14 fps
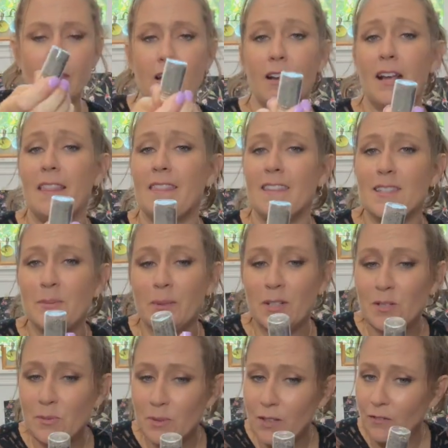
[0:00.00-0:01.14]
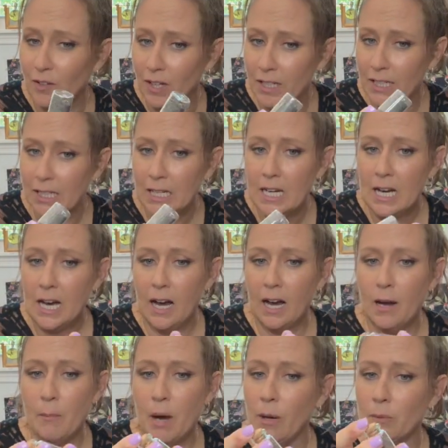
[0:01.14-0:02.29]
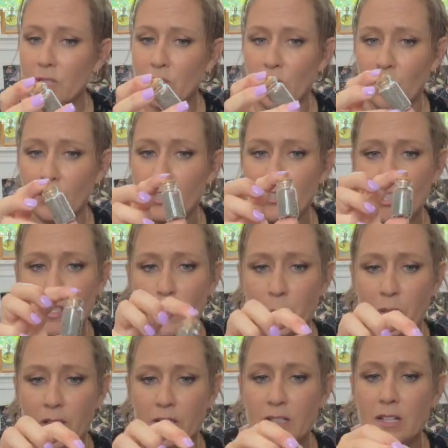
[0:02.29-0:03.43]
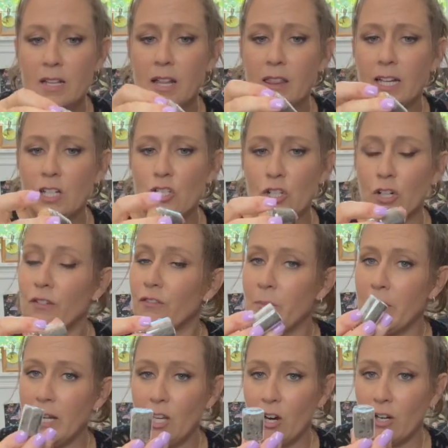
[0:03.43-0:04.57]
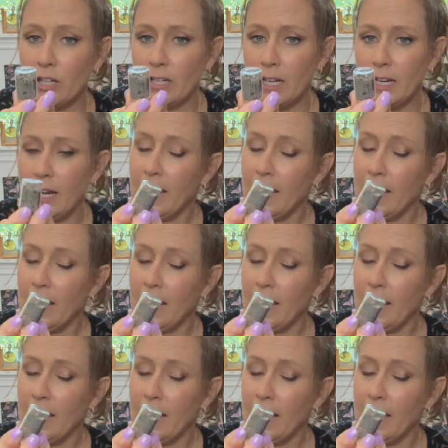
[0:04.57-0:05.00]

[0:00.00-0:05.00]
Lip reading: All right, this one is really funny. I was called to just put like dirt from my yard in it.